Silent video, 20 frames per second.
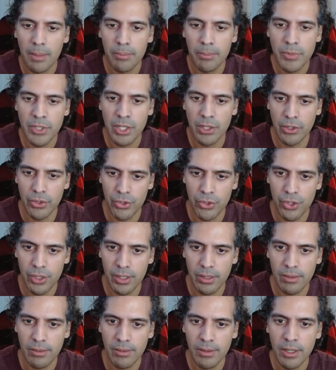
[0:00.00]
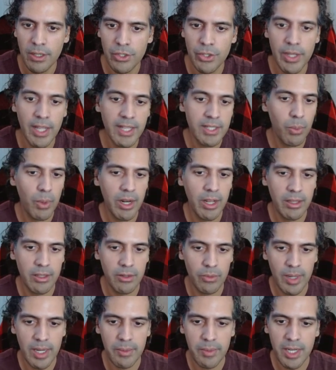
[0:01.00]
solution. So that's one other
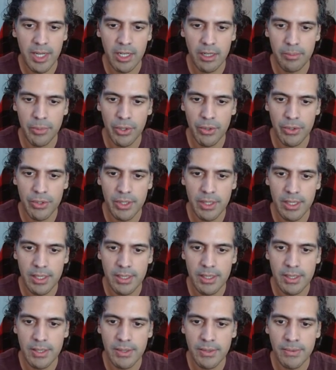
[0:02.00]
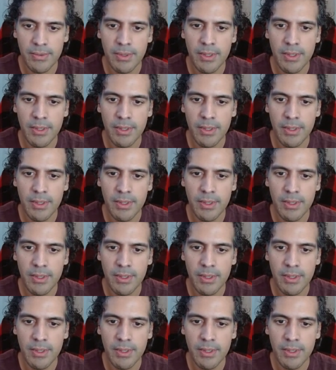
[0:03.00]
way we could approach this.